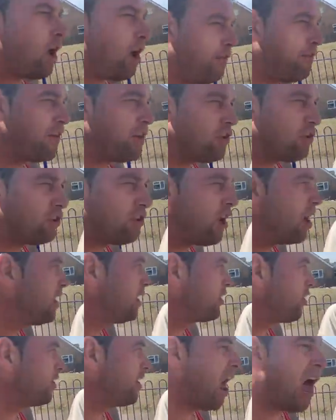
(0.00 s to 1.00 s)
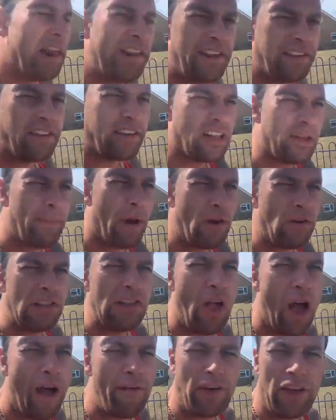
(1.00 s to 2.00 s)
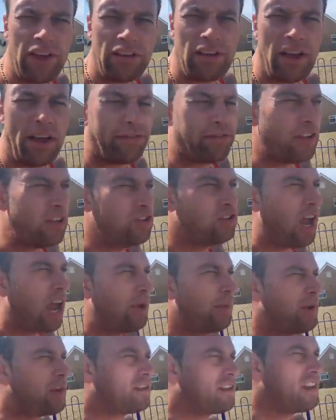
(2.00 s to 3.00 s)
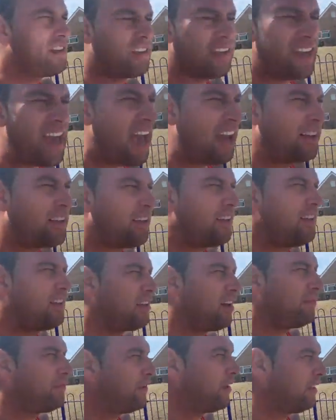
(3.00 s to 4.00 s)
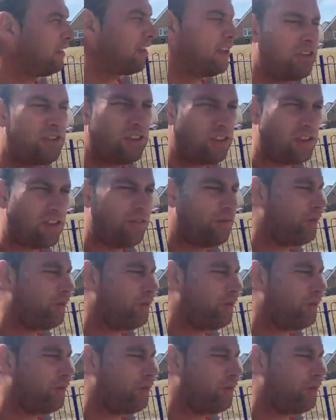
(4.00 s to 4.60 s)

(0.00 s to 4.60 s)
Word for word: I think you're certainly doing that. This is the most liveliest I've seen Jaywick since the 80s, I think. It's just a